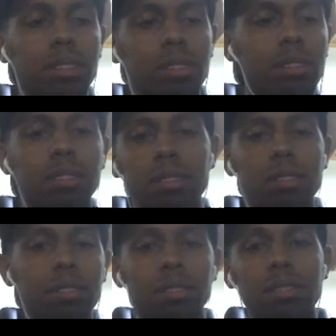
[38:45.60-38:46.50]
Free
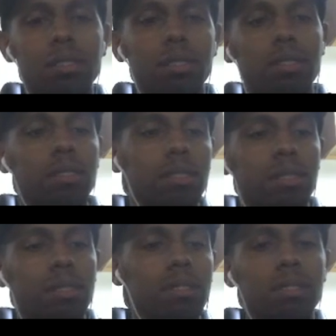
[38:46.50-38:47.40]
giveaway thing.
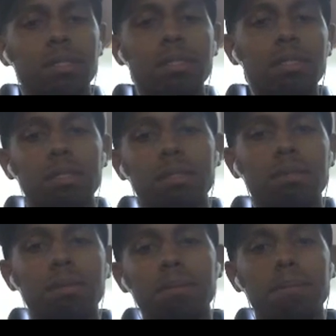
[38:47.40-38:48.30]
So make
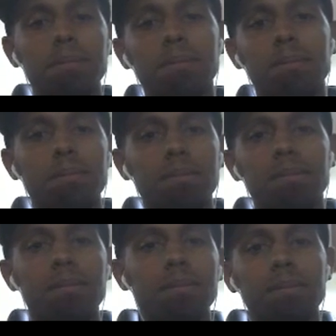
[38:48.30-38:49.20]
sure to hit that.